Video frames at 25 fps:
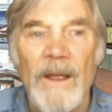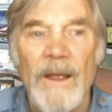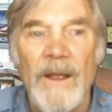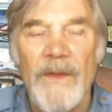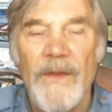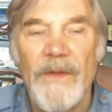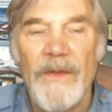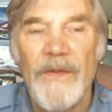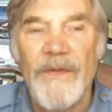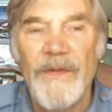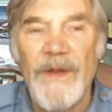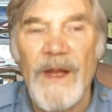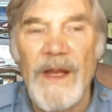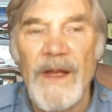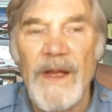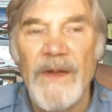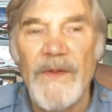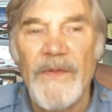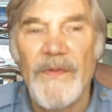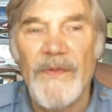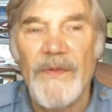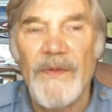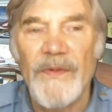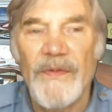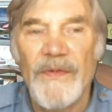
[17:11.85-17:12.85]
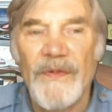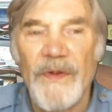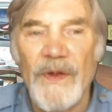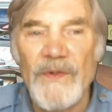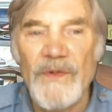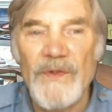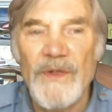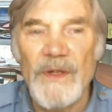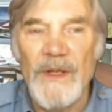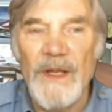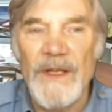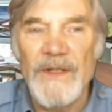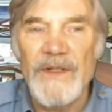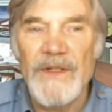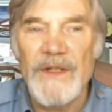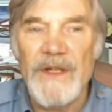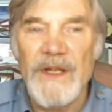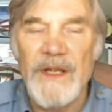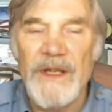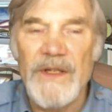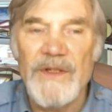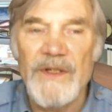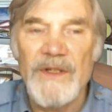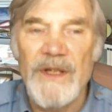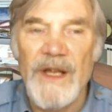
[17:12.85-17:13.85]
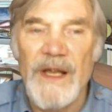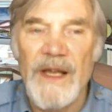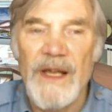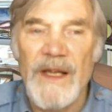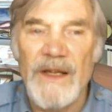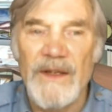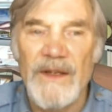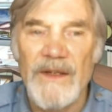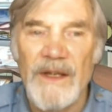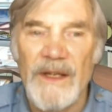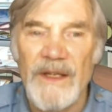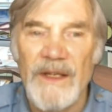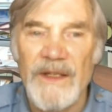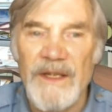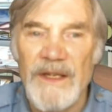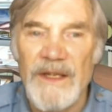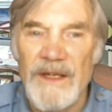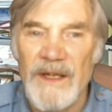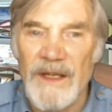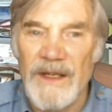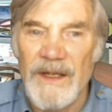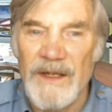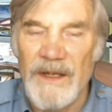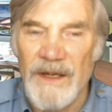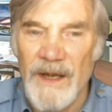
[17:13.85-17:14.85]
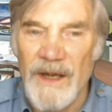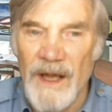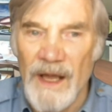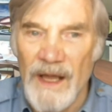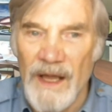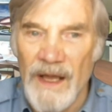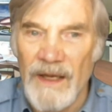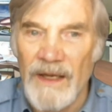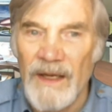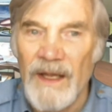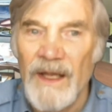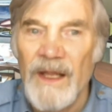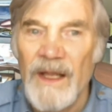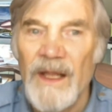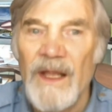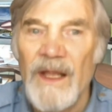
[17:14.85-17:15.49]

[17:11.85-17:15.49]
The state's Social Education Act 1999